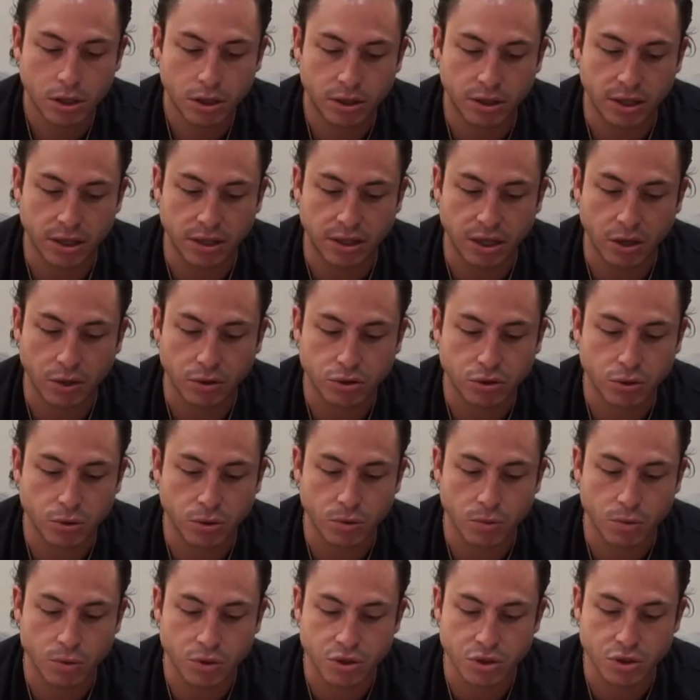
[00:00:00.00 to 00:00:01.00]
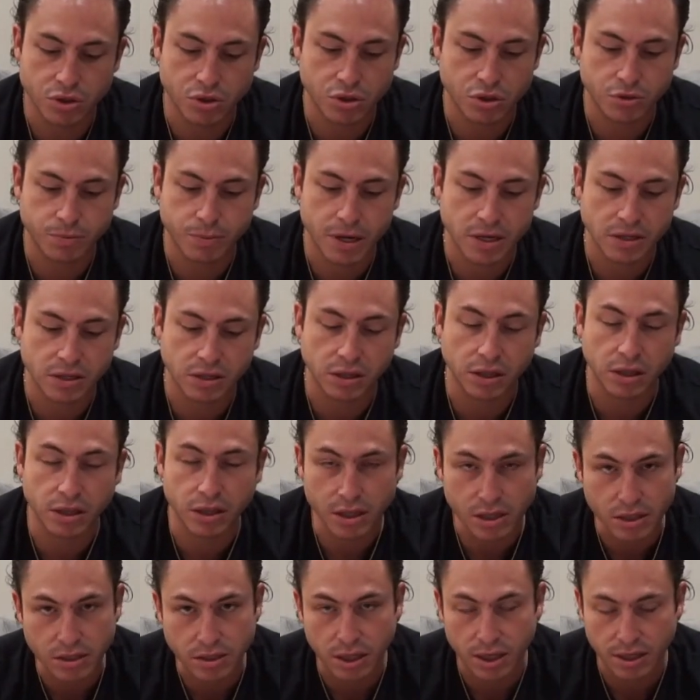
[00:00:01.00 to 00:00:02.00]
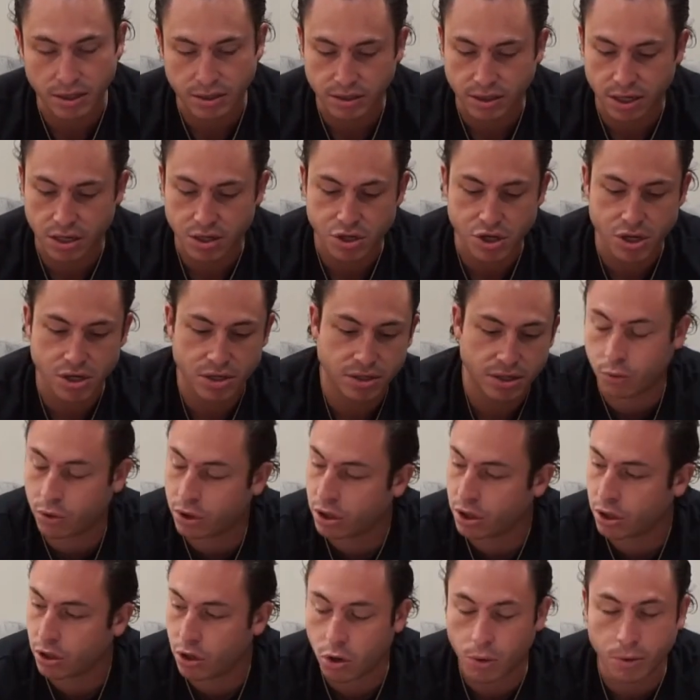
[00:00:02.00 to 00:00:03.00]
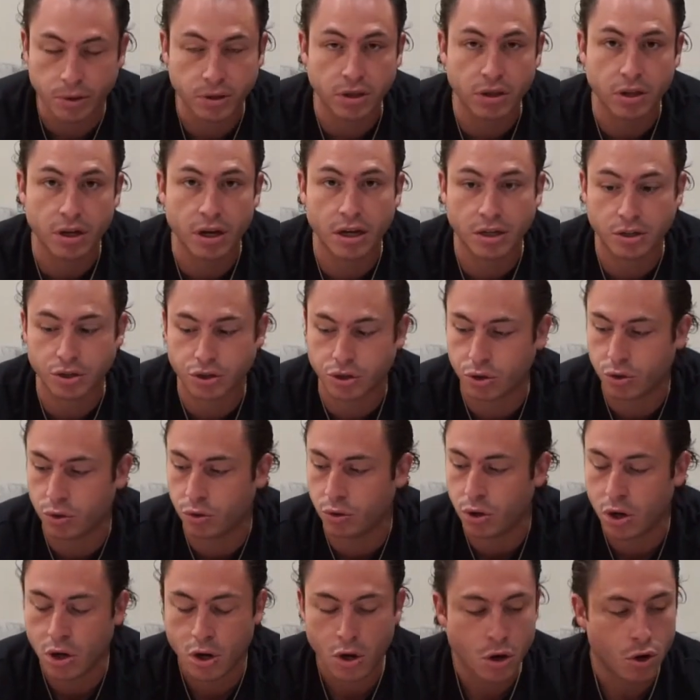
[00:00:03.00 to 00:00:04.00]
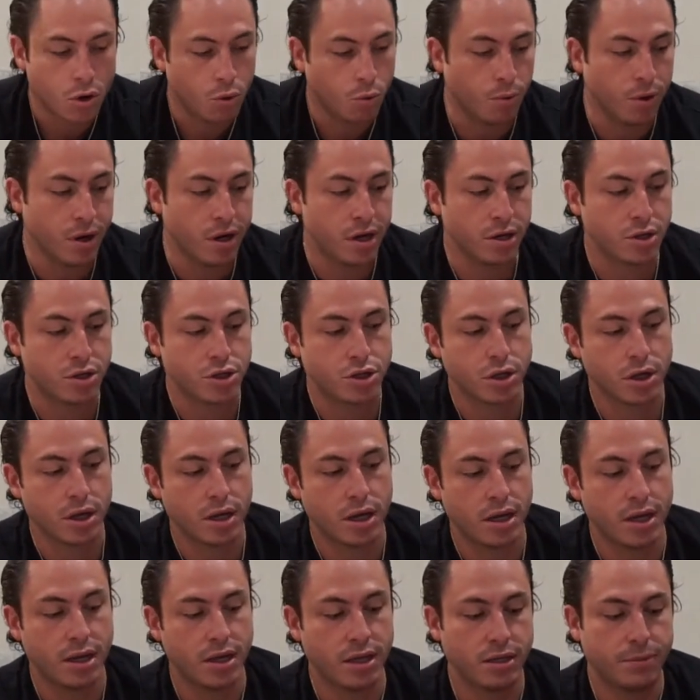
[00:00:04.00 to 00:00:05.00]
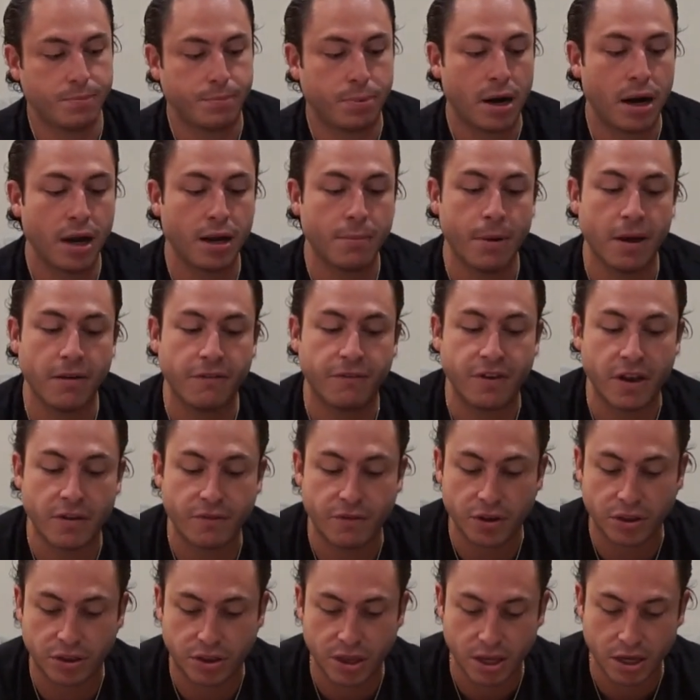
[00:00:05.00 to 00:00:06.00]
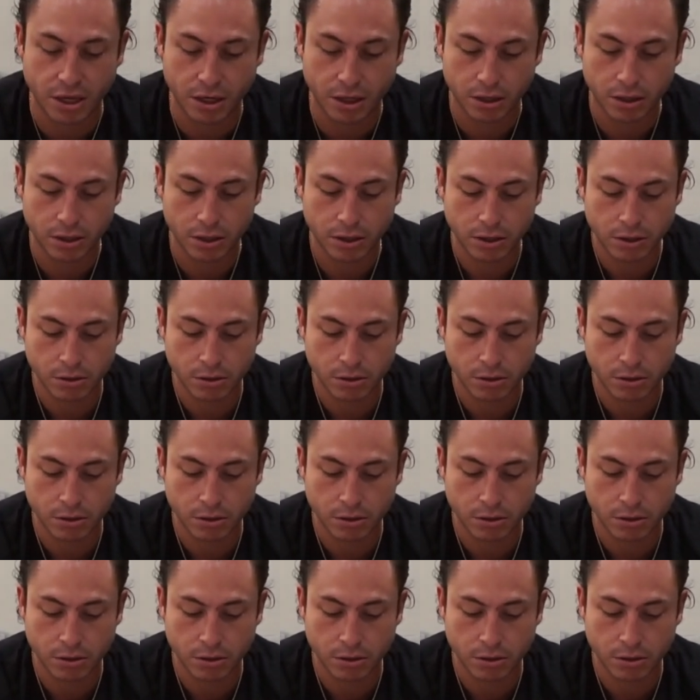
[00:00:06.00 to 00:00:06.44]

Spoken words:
details to it, which is just basically these like stitches. We're gonna go into the next shoe, which is probably my favorite thing.